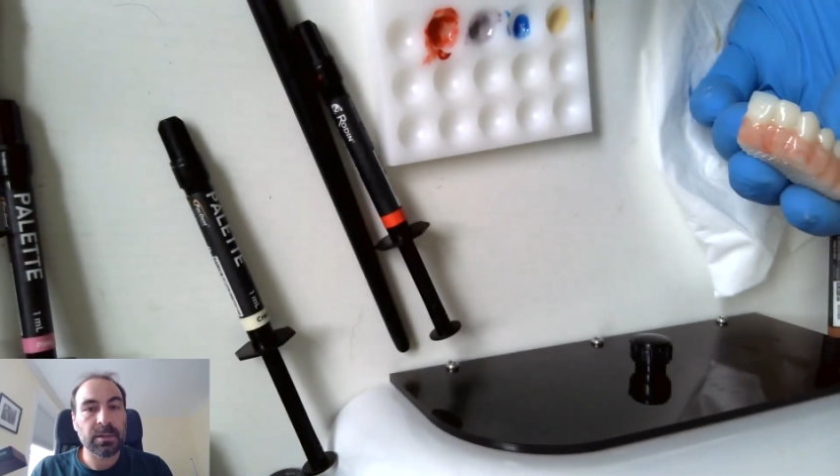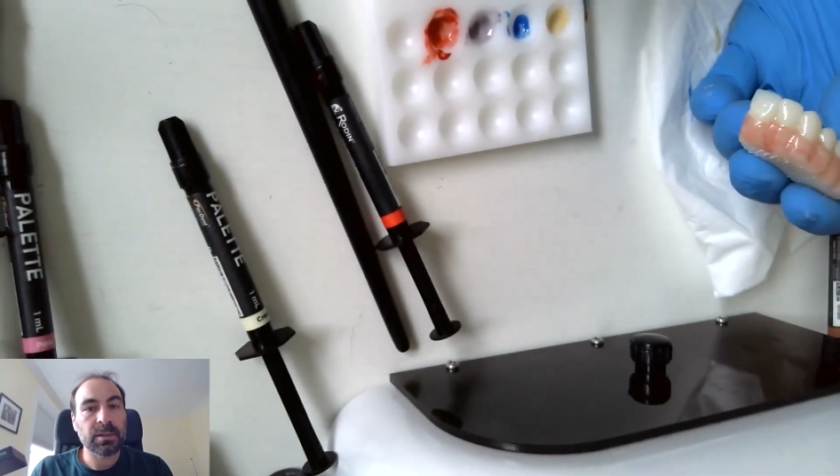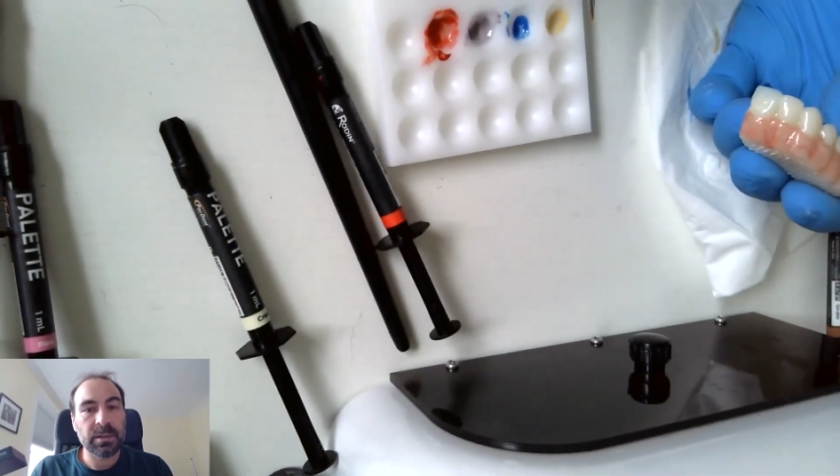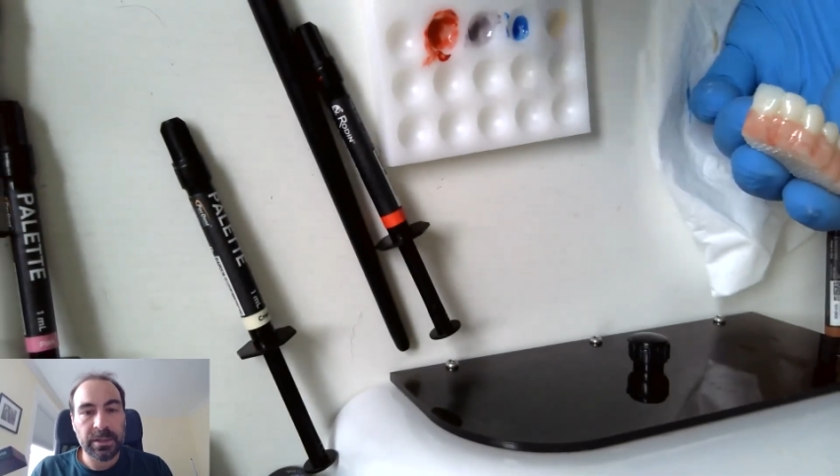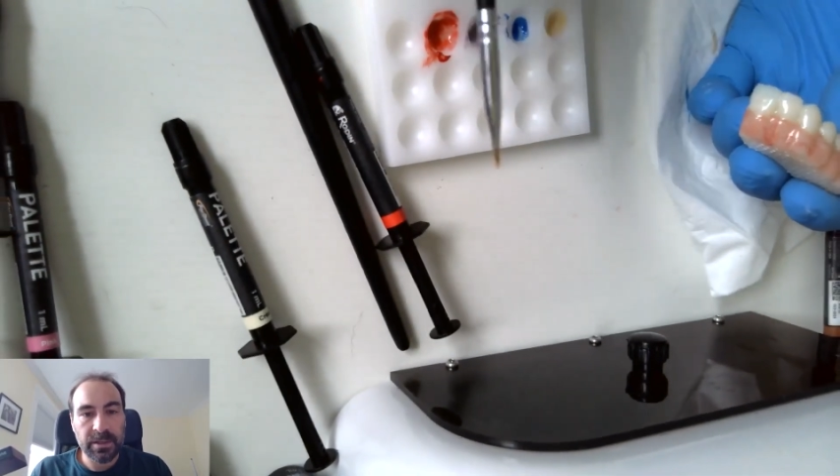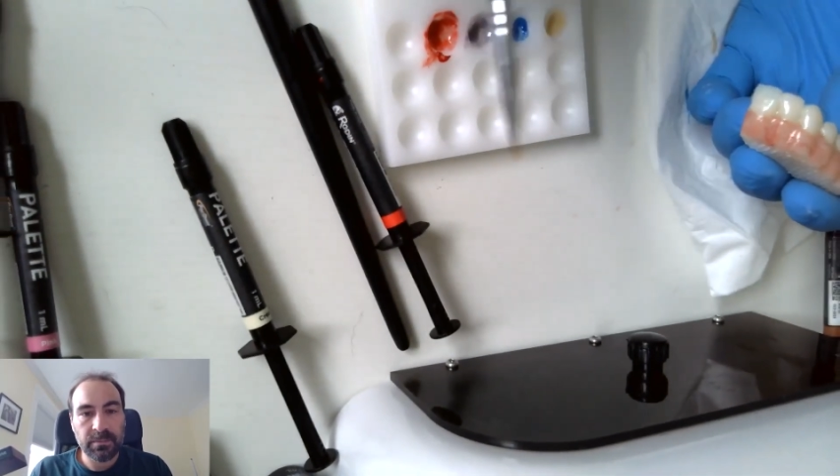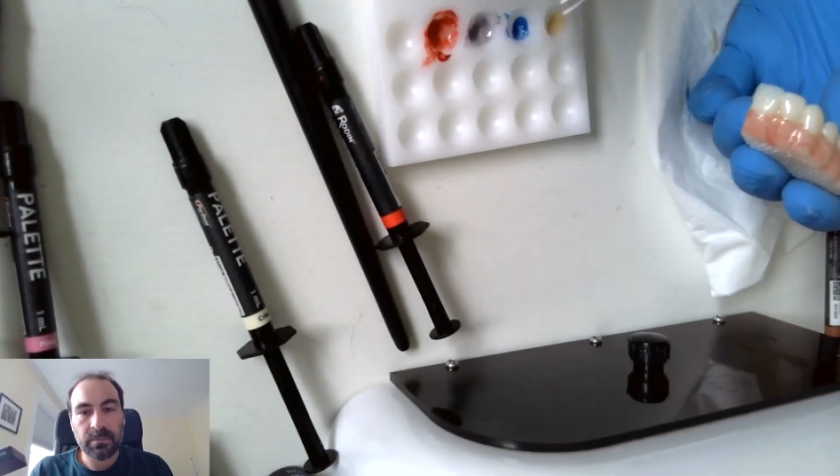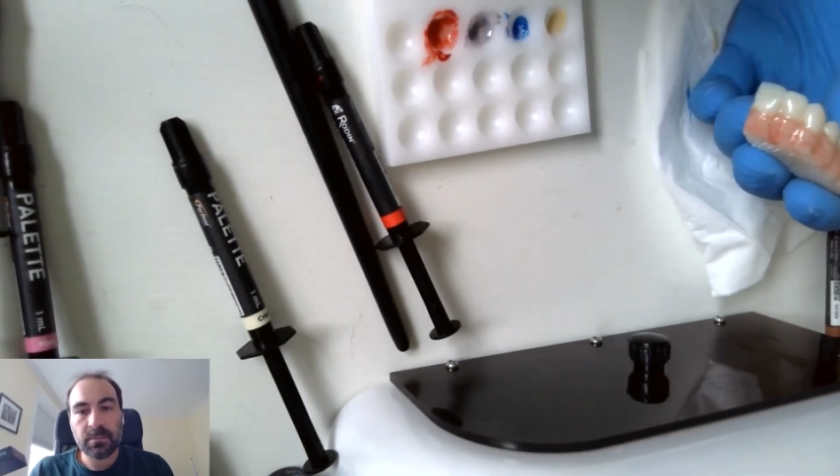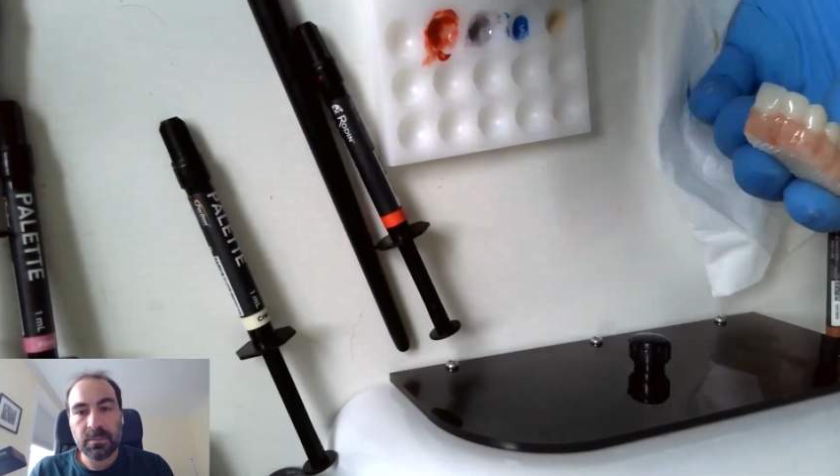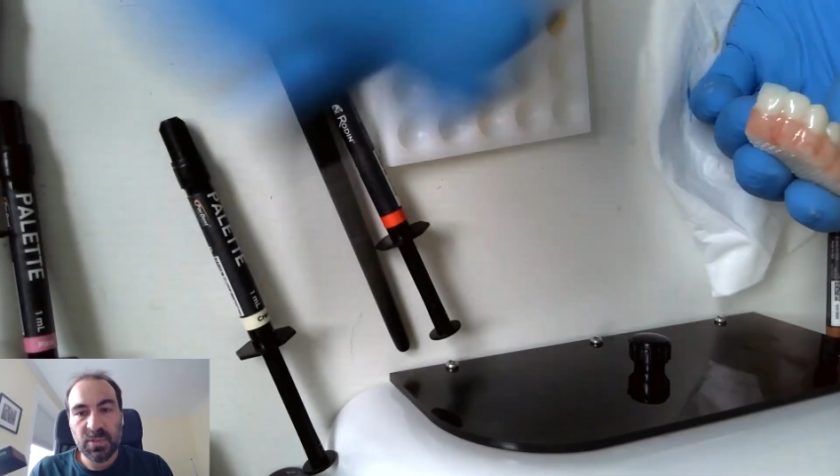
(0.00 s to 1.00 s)
clean it,
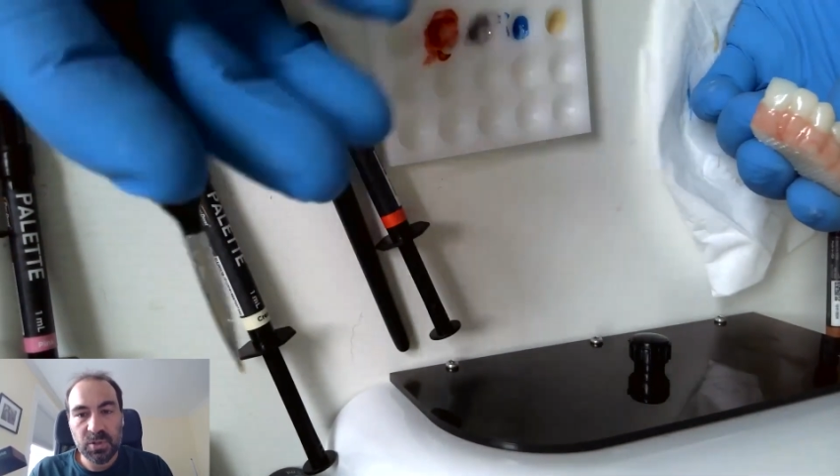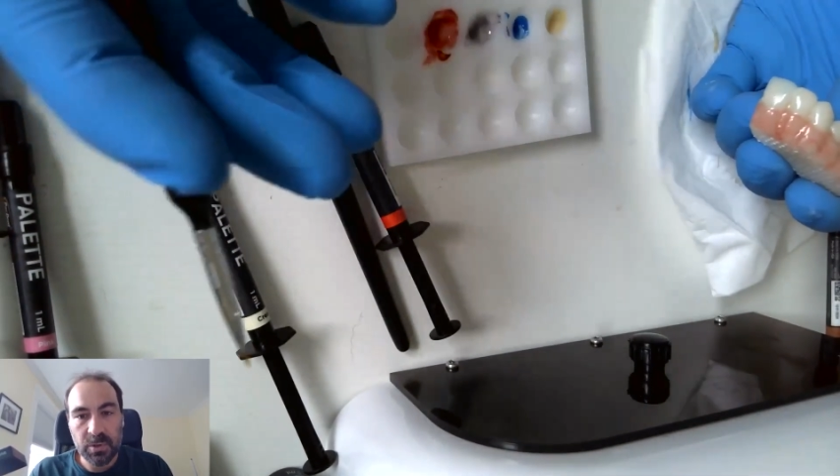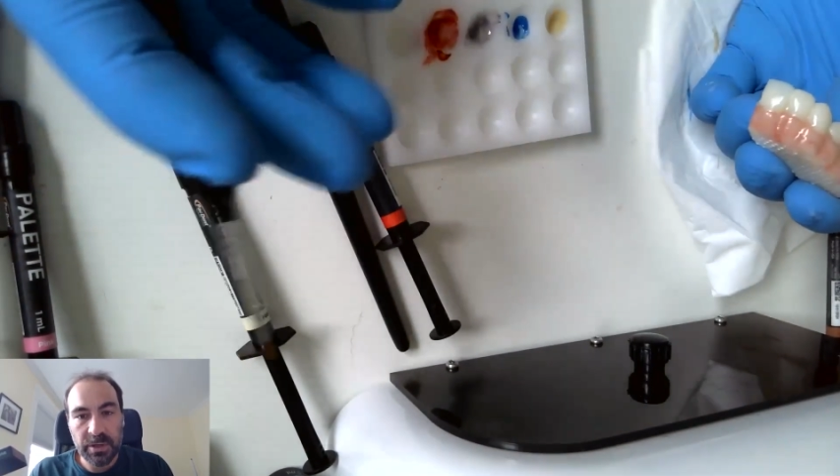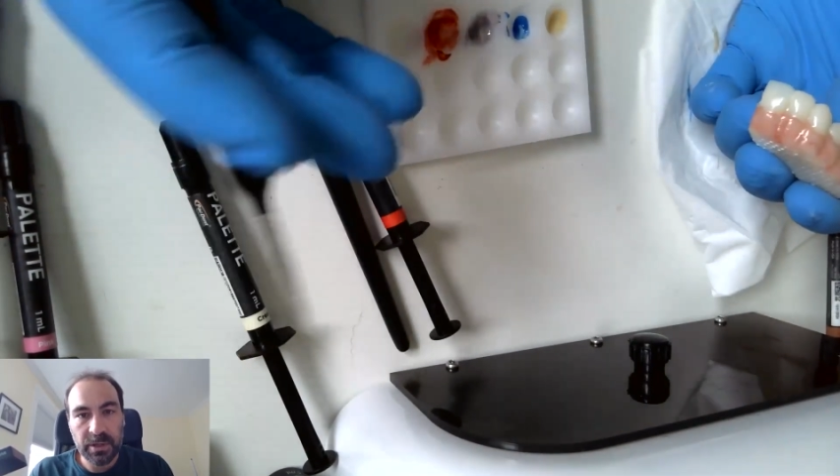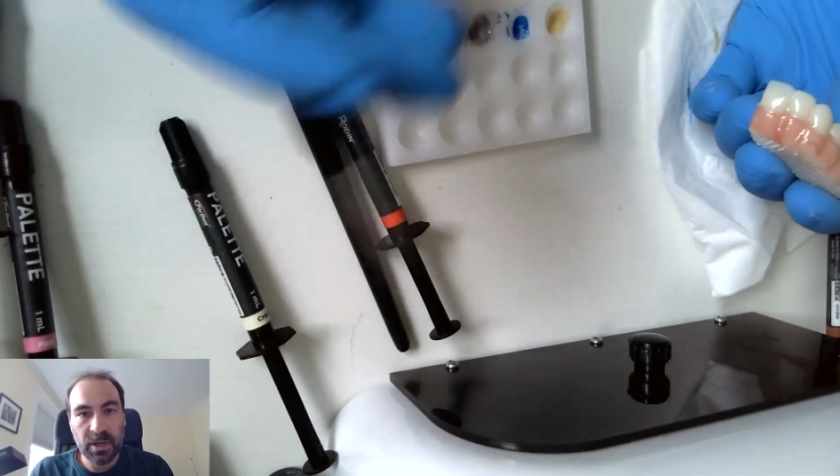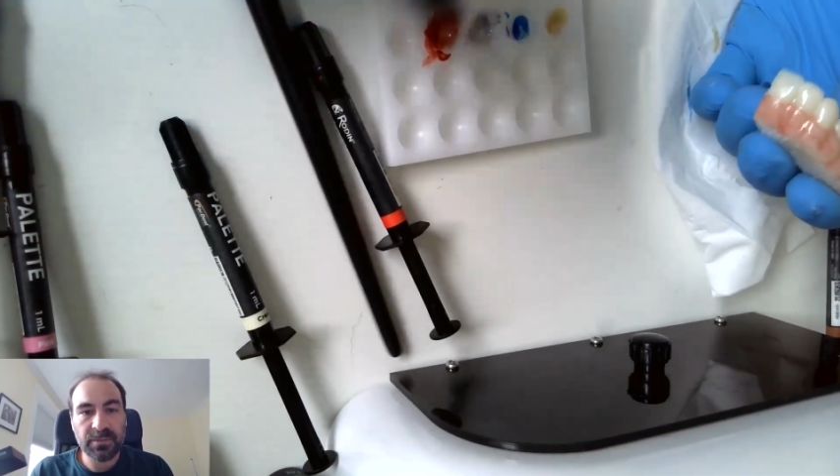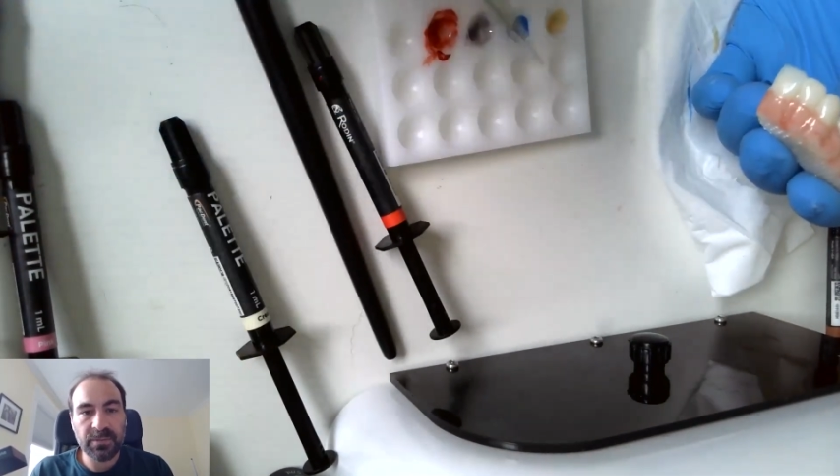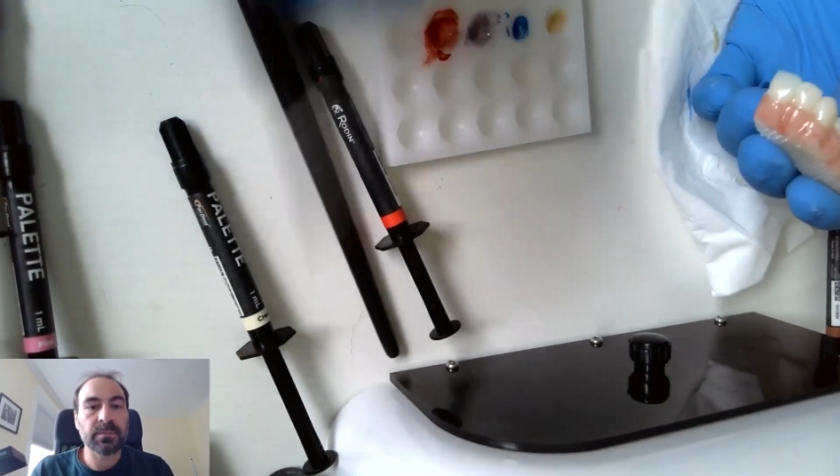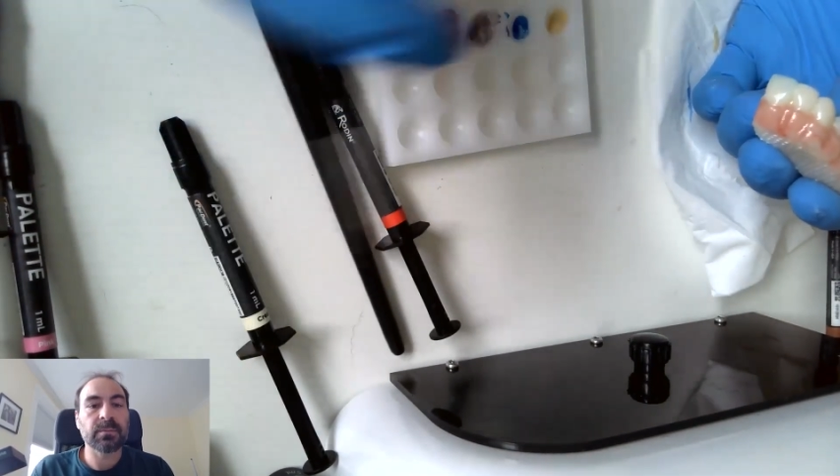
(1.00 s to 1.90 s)
dry it off,